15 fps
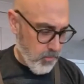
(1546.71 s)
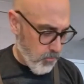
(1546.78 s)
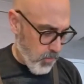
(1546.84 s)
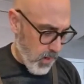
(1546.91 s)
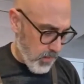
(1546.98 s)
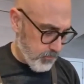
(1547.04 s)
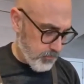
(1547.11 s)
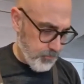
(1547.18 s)

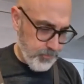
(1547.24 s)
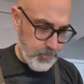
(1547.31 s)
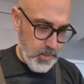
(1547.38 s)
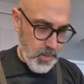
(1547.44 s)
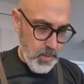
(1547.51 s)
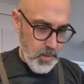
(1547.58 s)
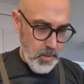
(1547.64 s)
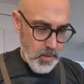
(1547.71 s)
but
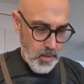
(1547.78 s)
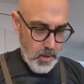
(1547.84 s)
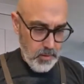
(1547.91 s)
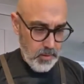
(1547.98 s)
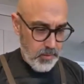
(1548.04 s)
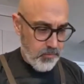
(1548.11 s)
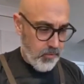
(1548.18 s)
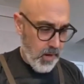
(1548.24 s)
I'm
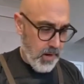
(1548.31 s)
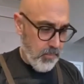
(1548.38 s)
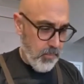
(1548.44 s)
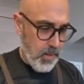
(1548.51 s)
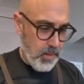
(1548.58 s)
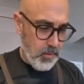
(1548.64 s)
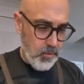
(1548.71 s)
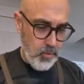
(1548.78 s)
gonna try to
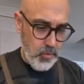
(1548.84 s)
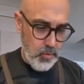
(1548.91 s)
make a